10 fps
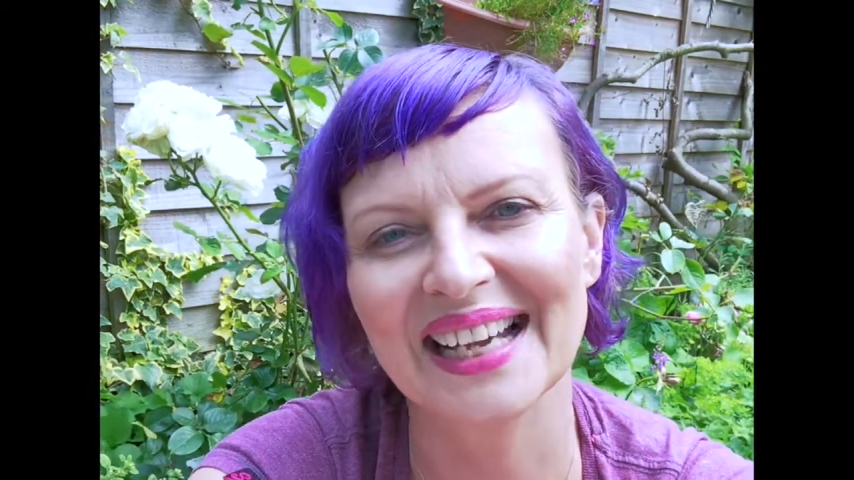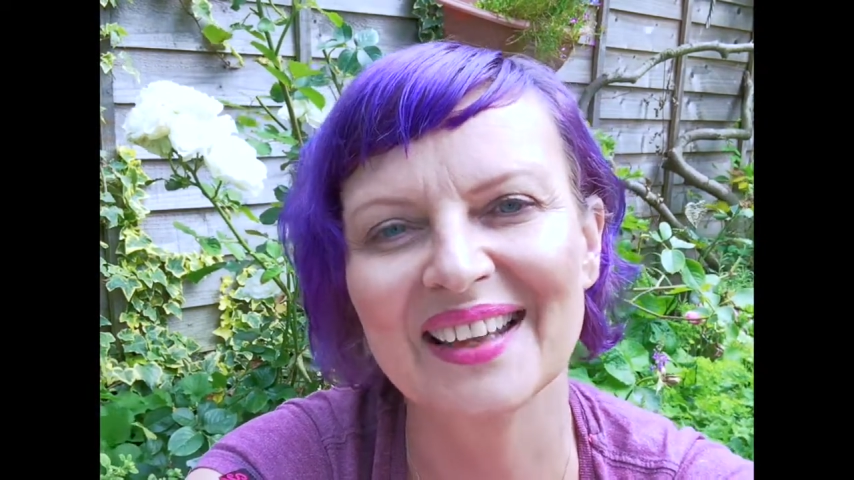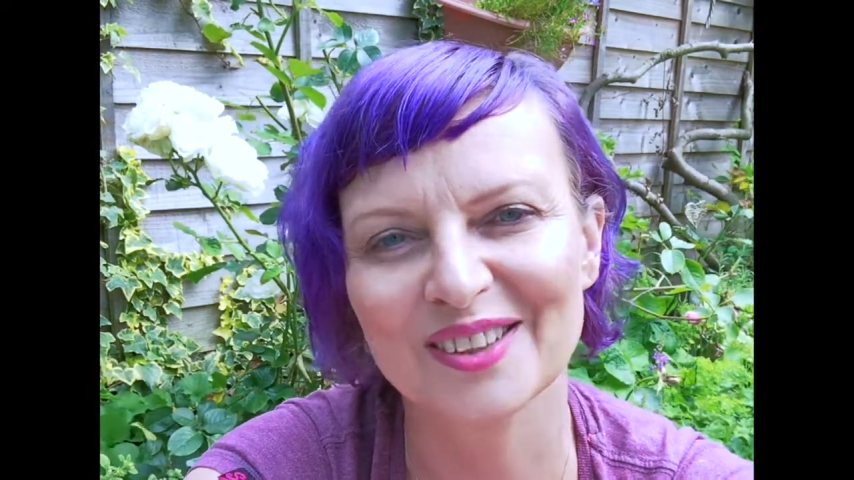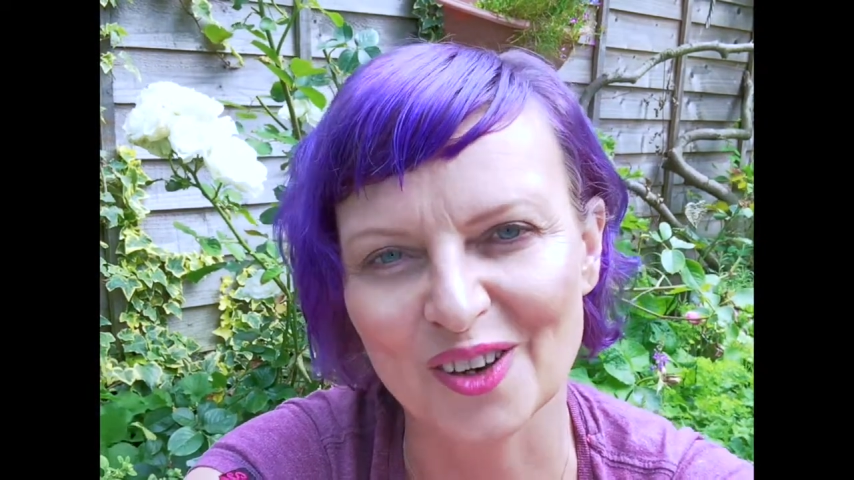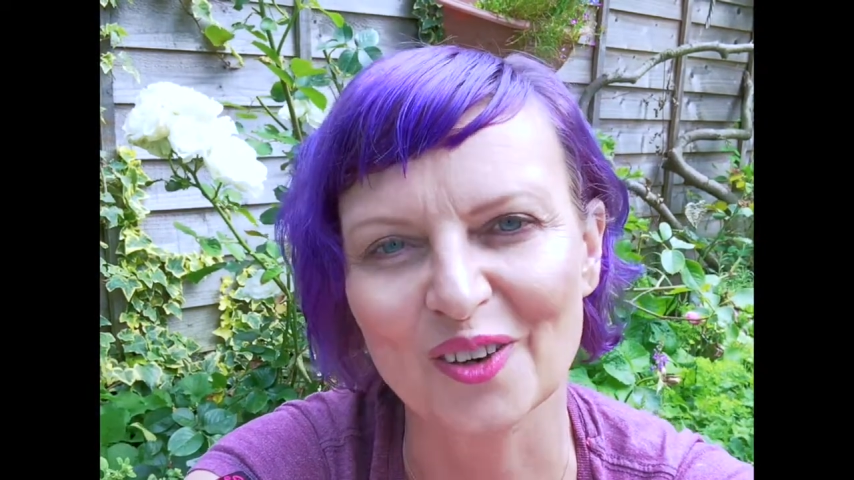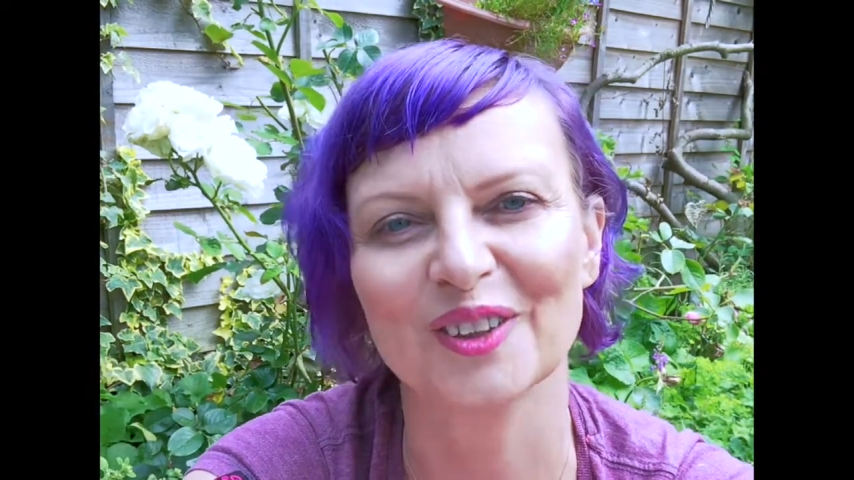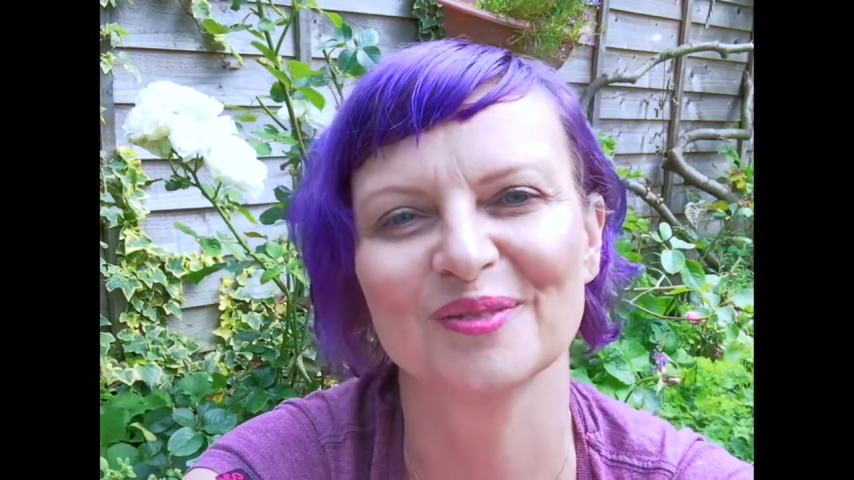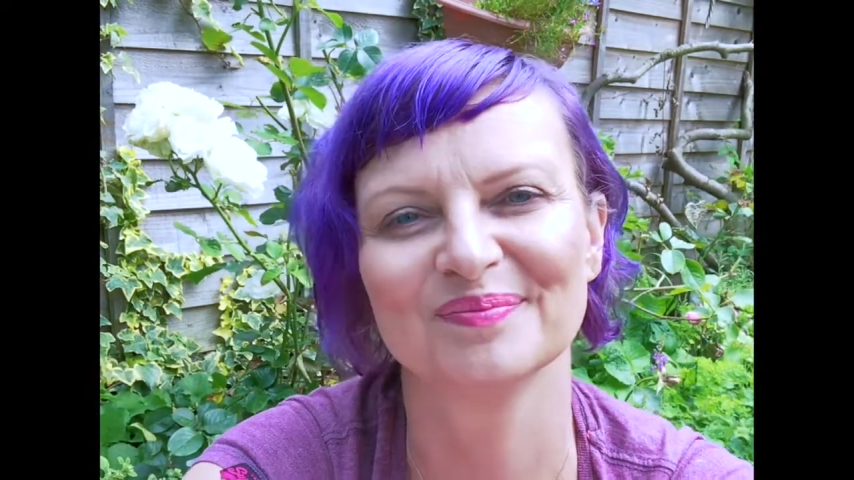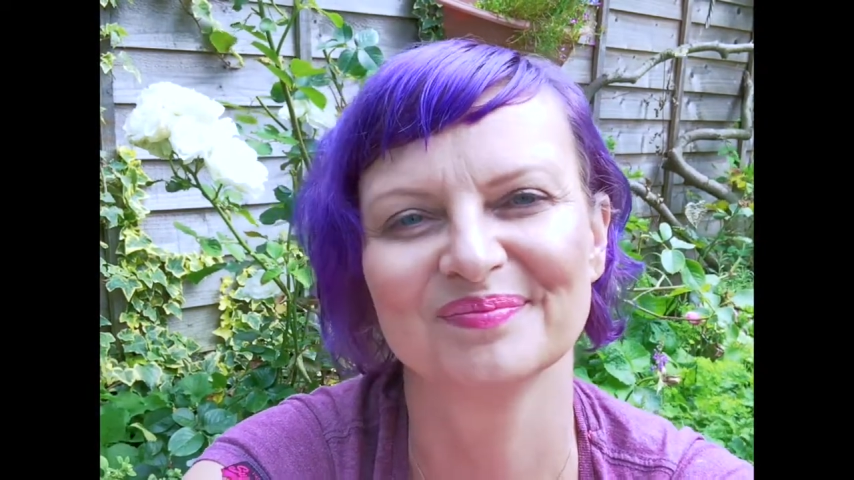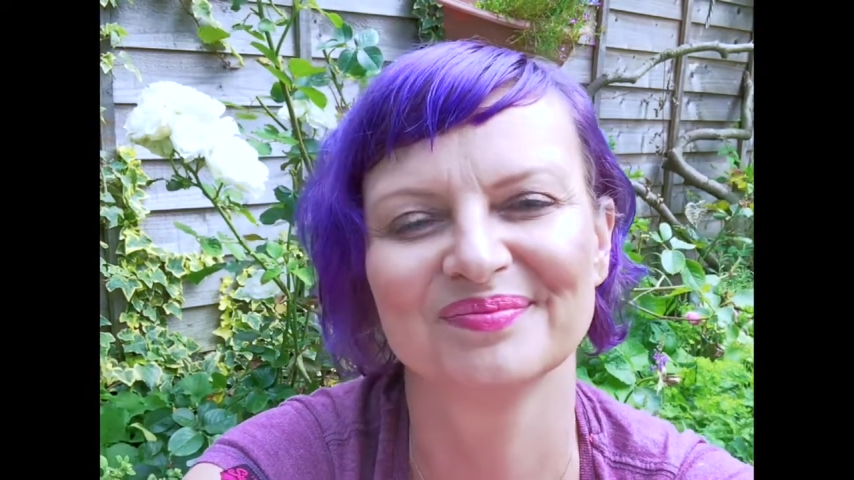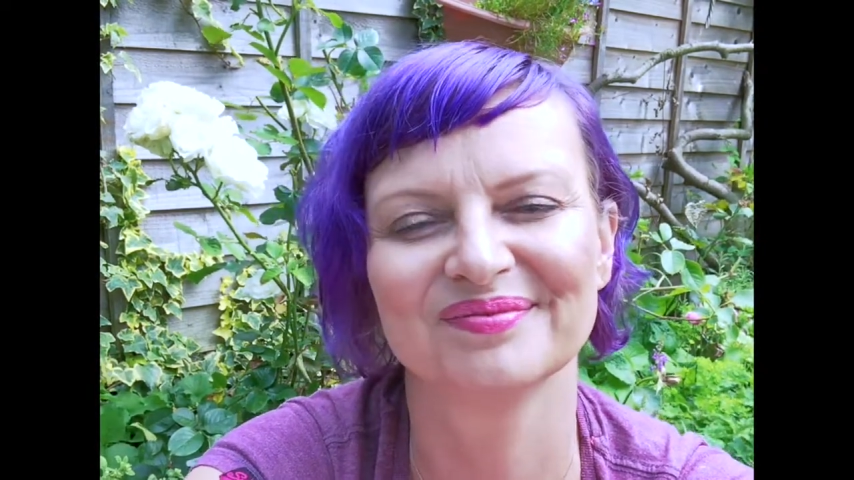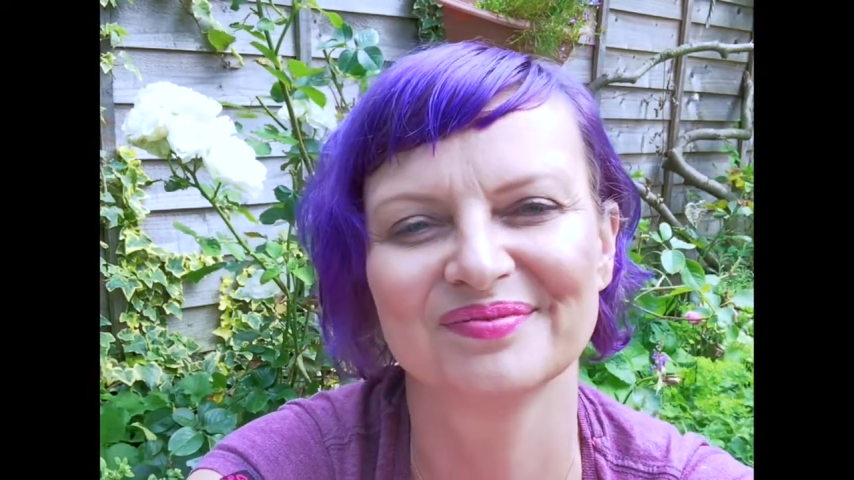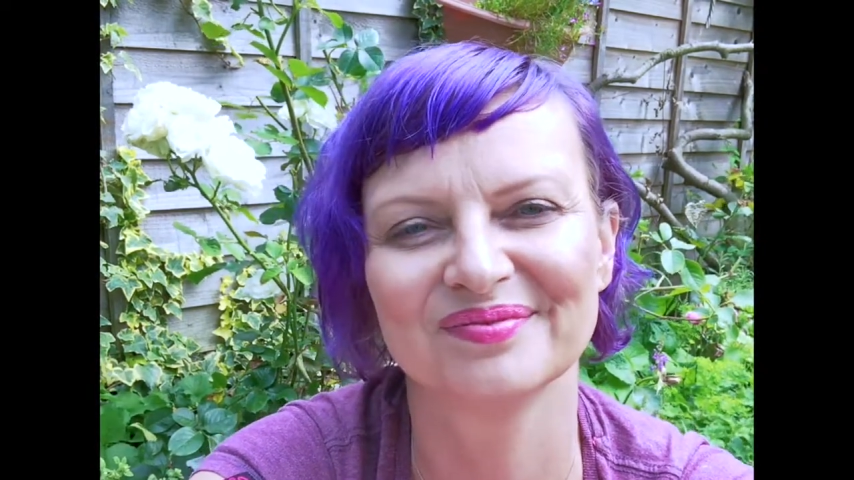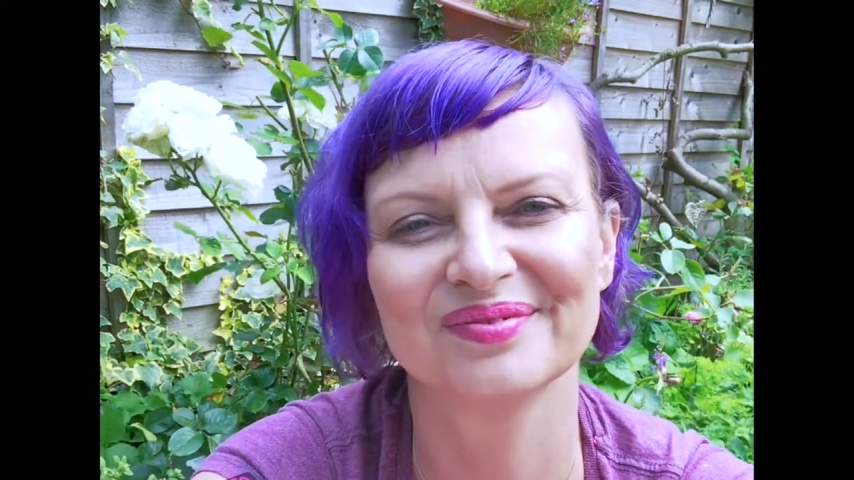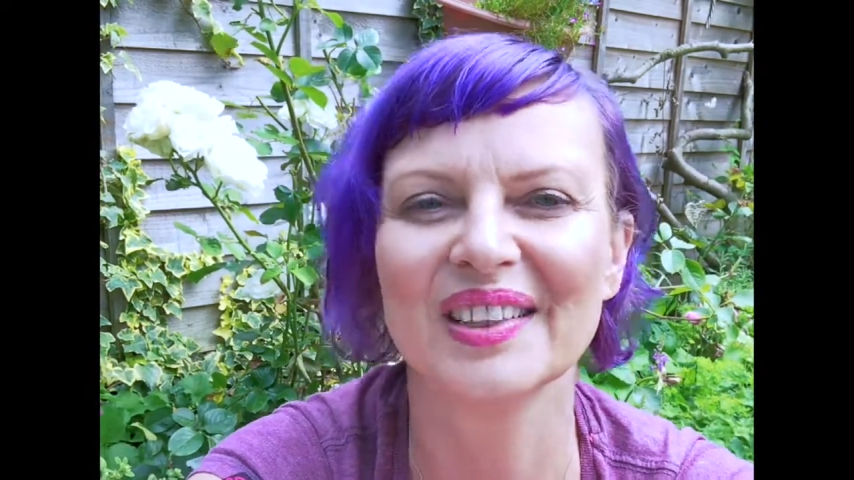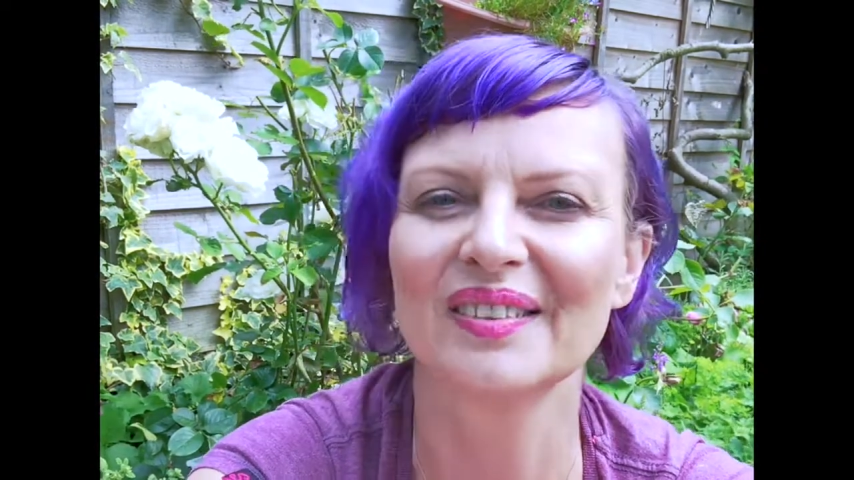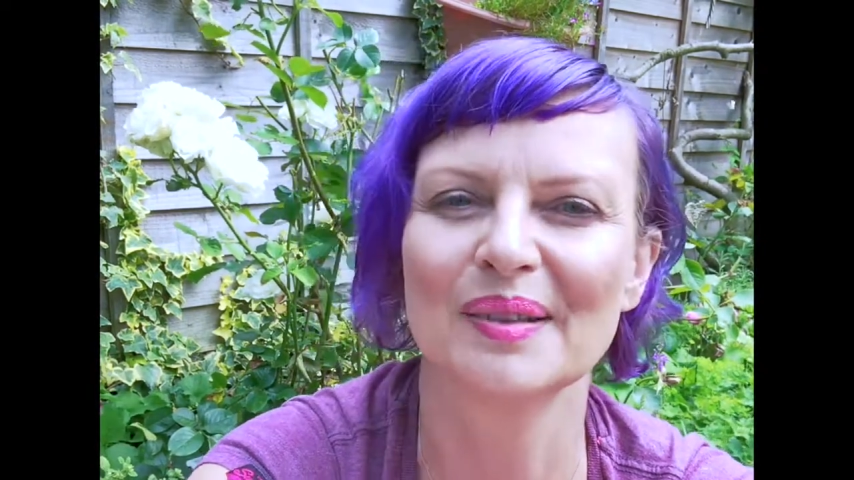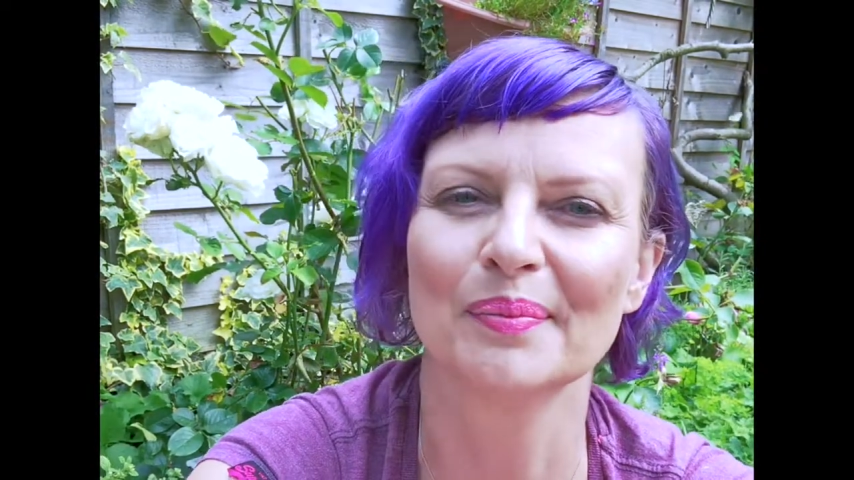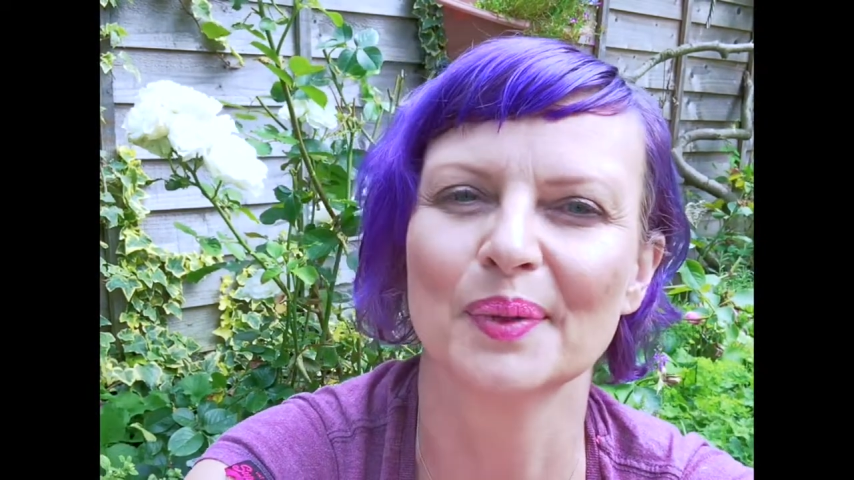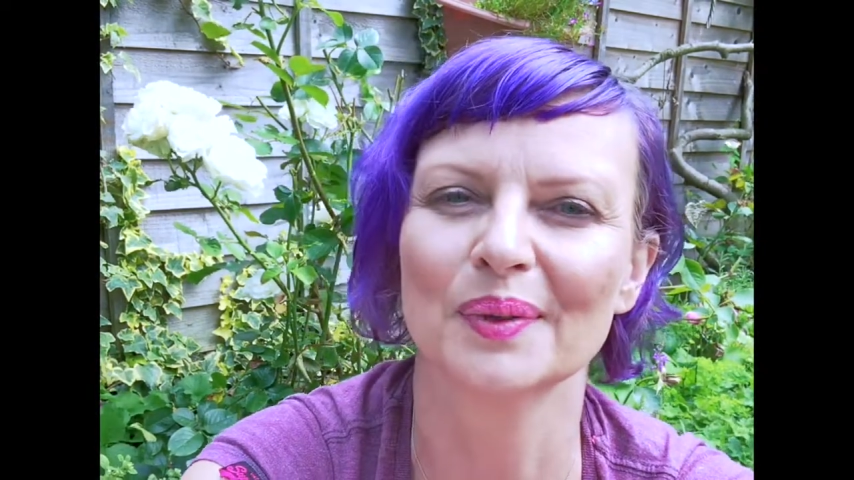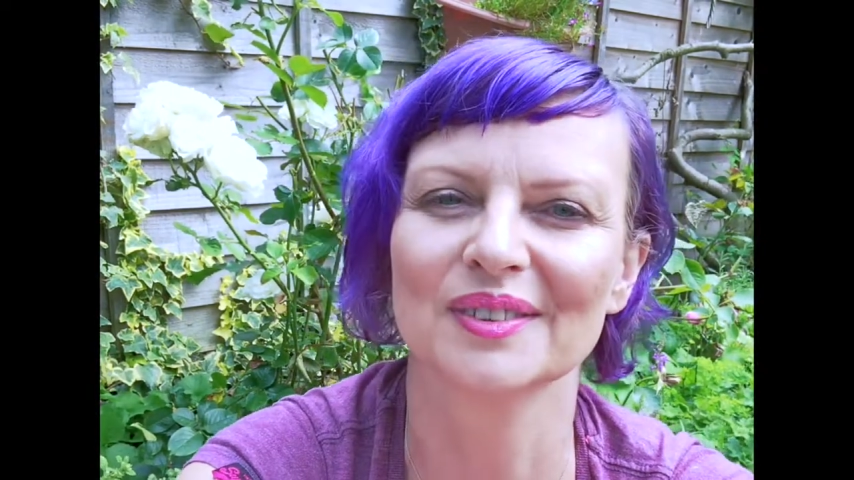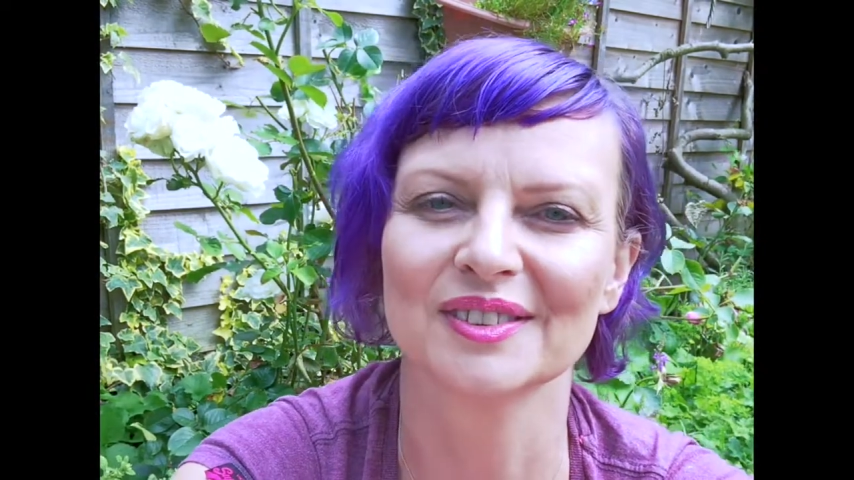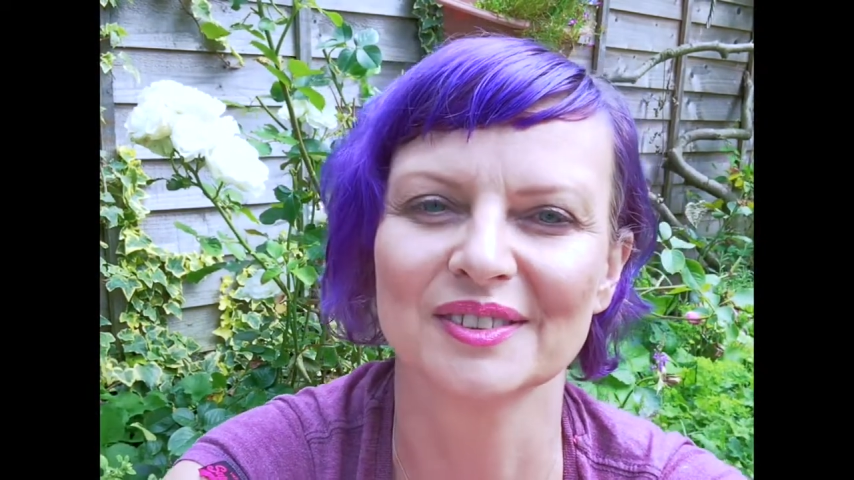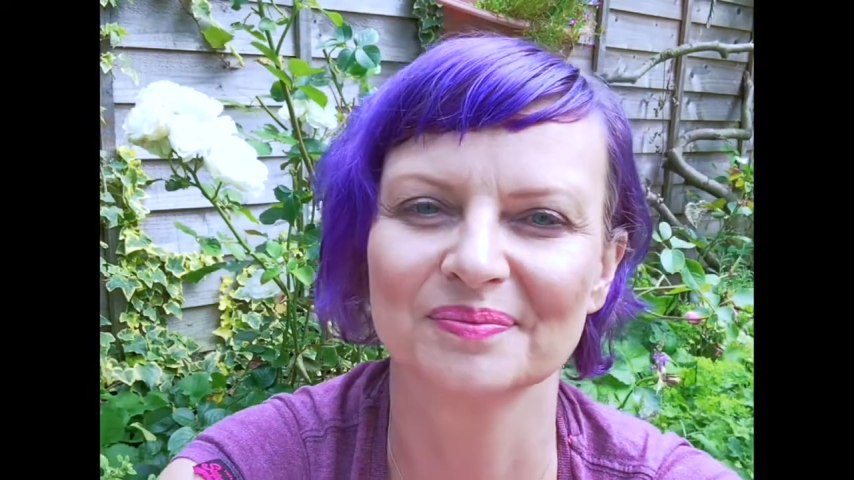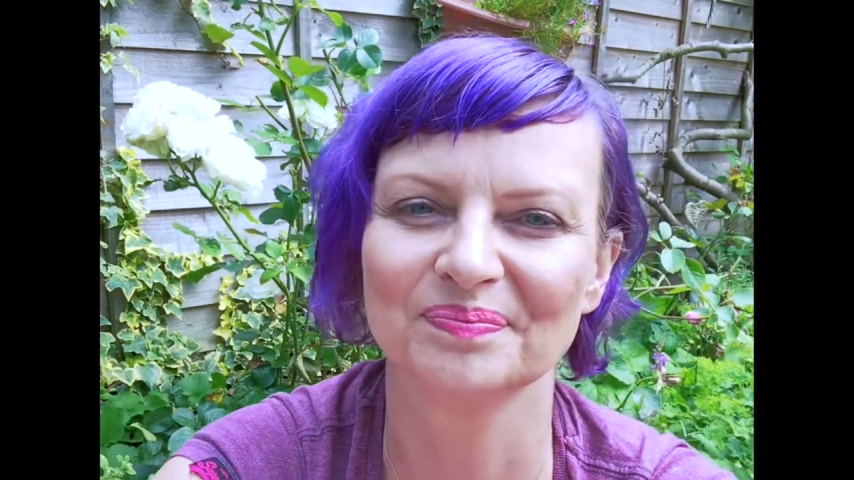And hug. Very important.